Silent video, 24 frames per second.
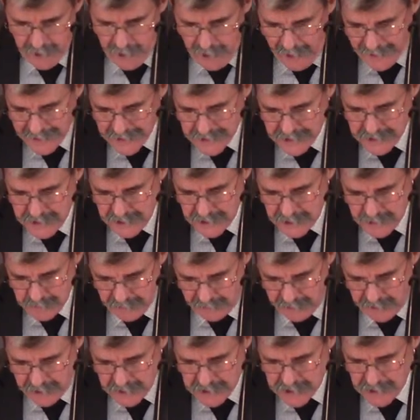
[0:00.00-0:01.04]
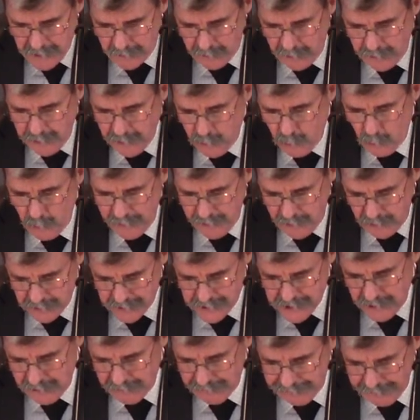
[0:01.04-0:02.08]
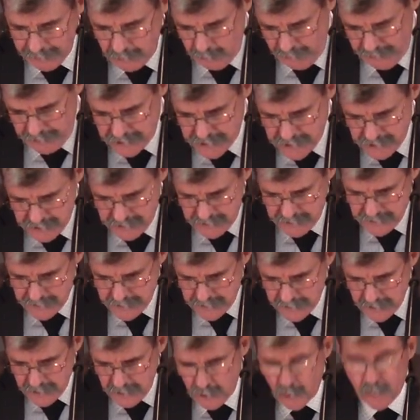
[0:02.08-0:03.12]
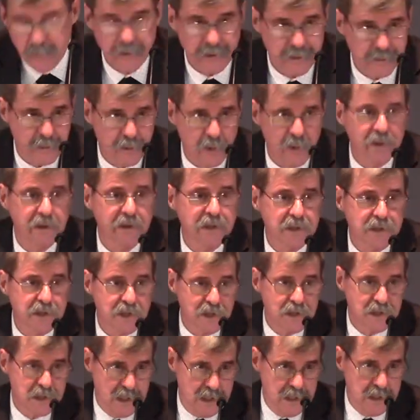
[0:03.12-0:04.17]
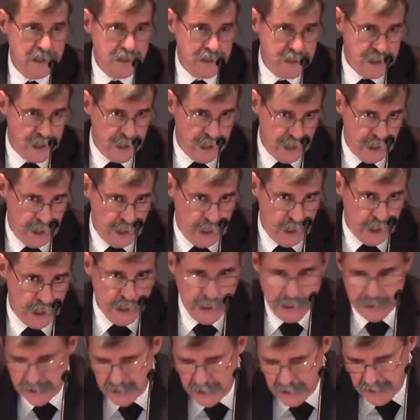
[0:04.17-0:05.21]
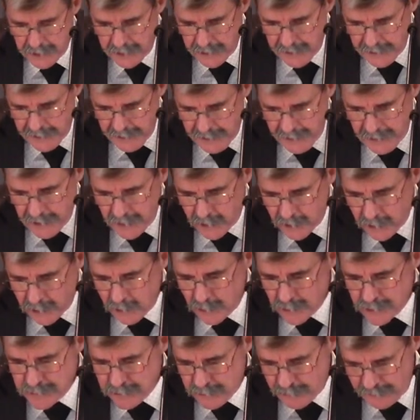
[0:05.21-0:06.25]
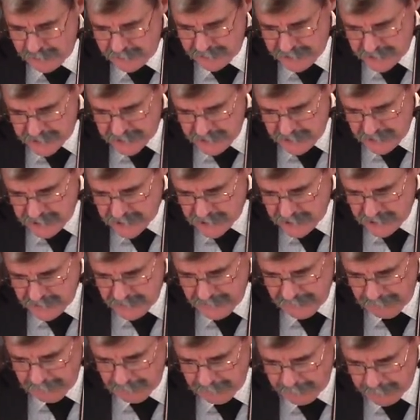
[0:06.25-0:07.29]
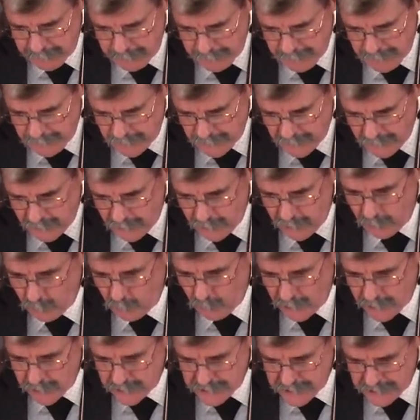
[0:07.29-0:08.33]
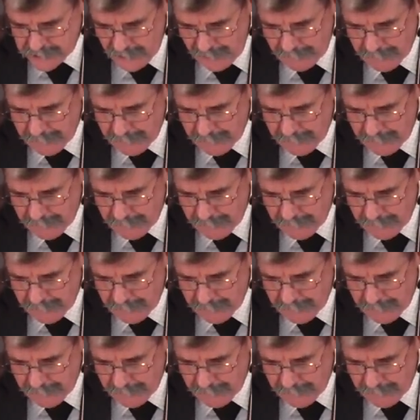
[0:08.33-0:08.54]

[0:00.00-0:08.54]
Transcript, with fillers: Ostensibly, it's someone who wields influence. Open parenthesis, duh. Close parenthesis. Her words, not